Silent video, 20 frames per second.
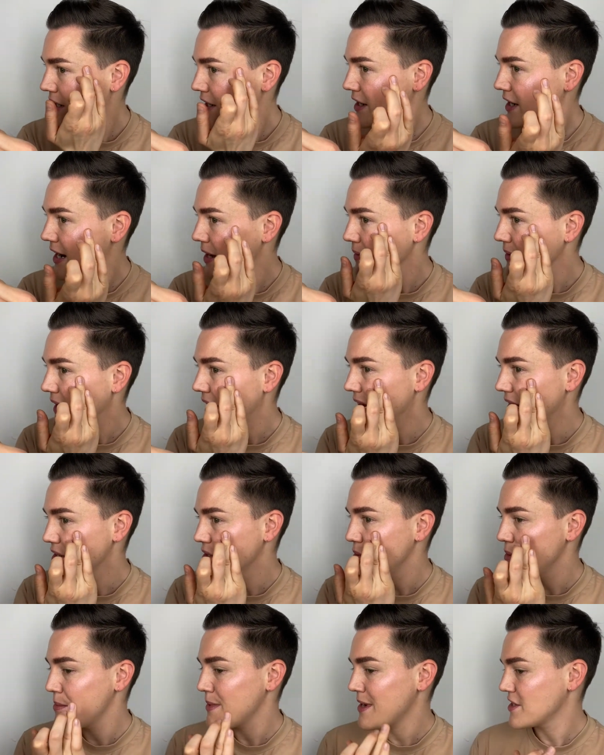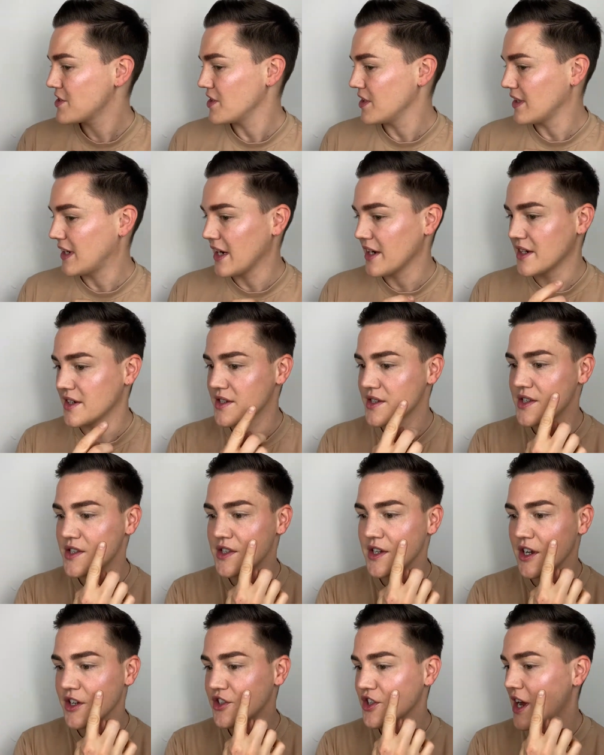Now, can you imagine getting
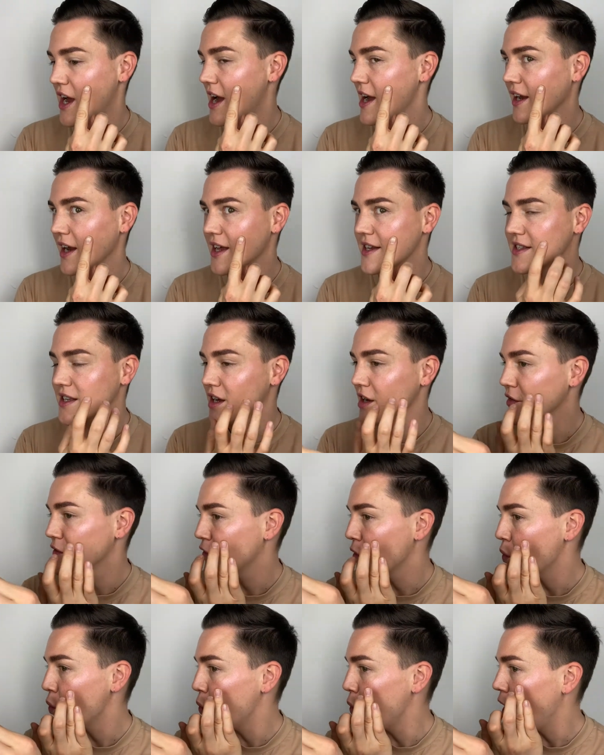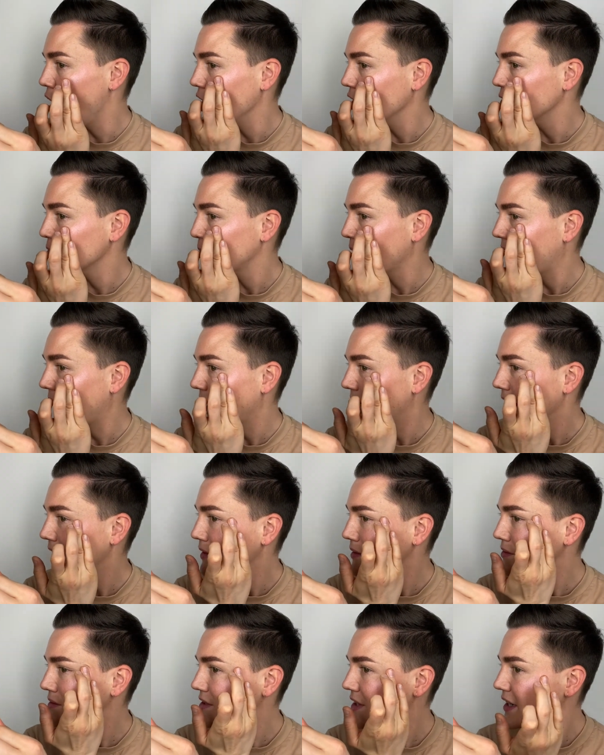such a highlighter for one
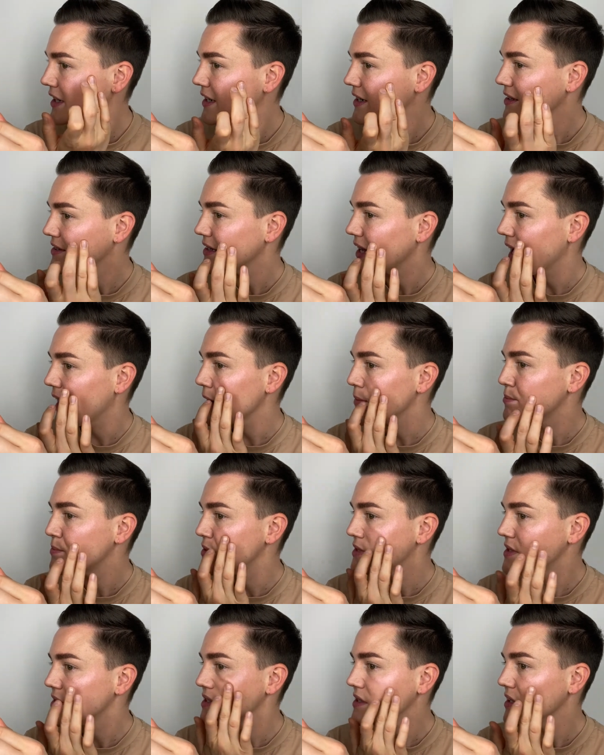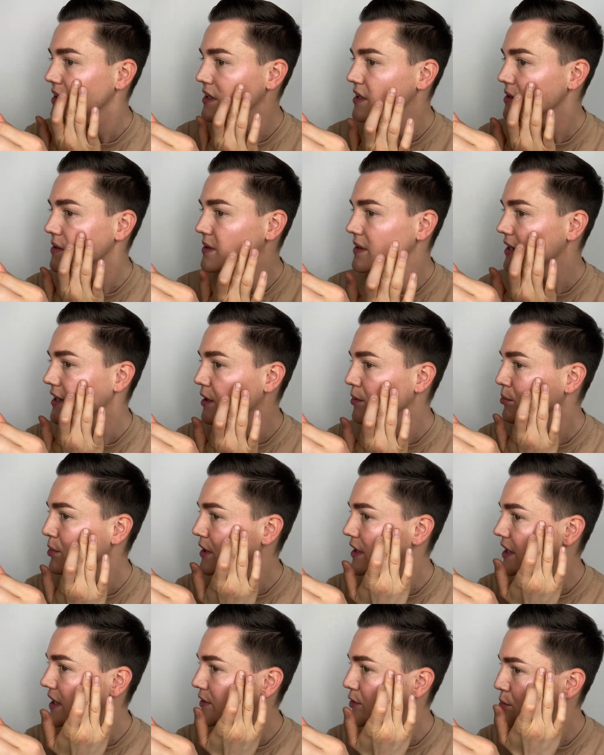pound? It's absolutely
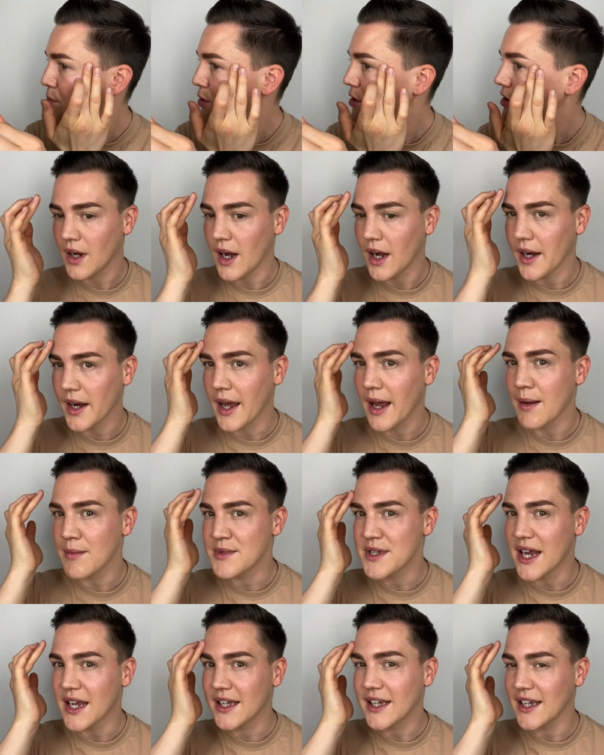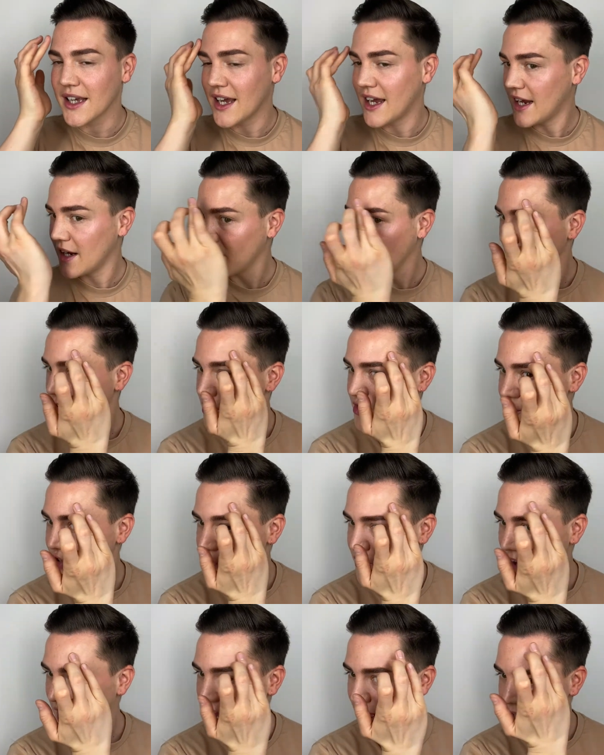unbelievable. And I am taking it in on the sort
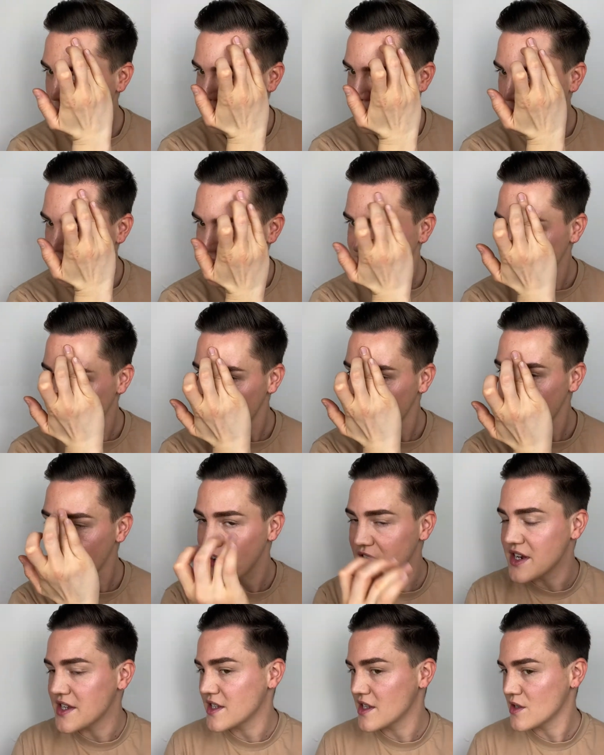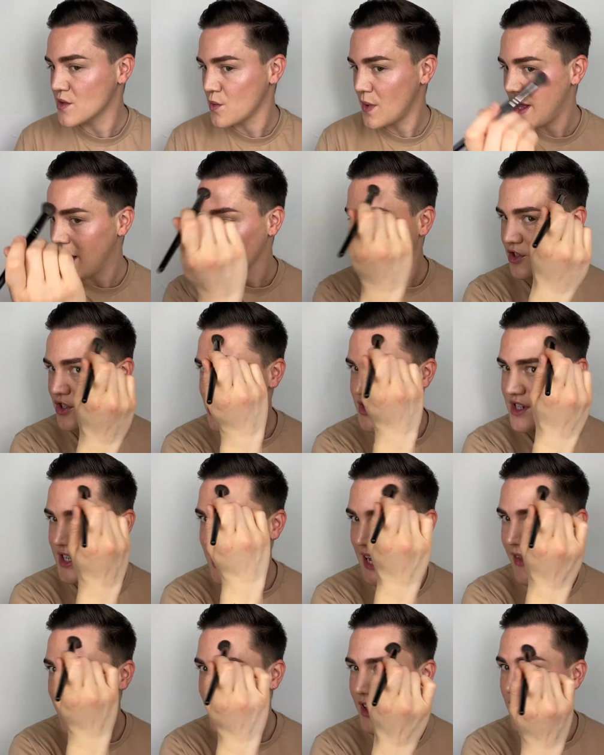of higher planes of the face as well, just to
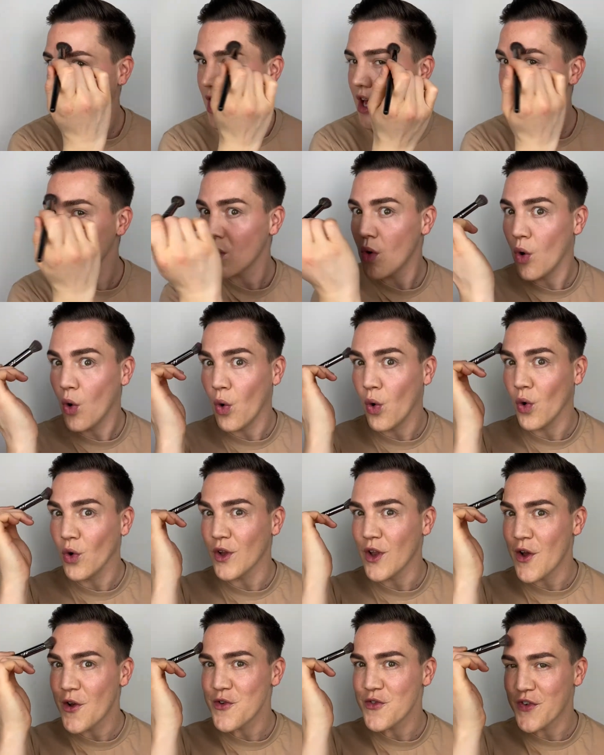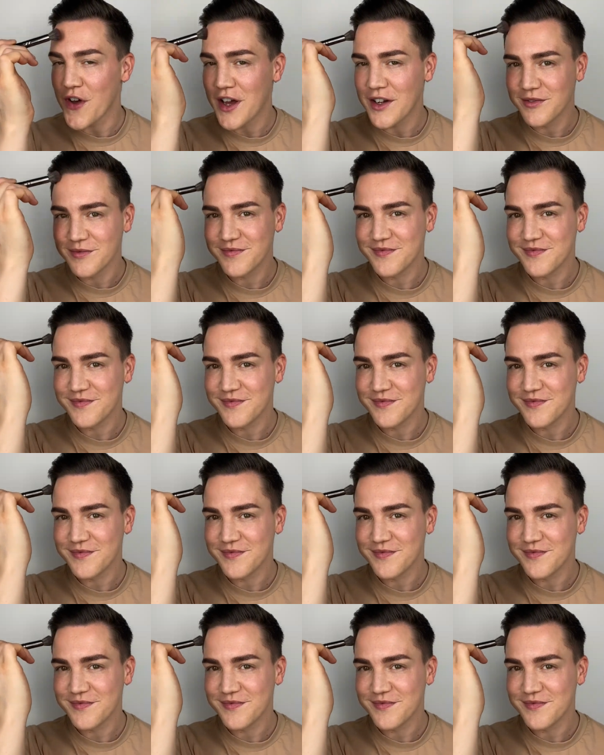get the glow all over.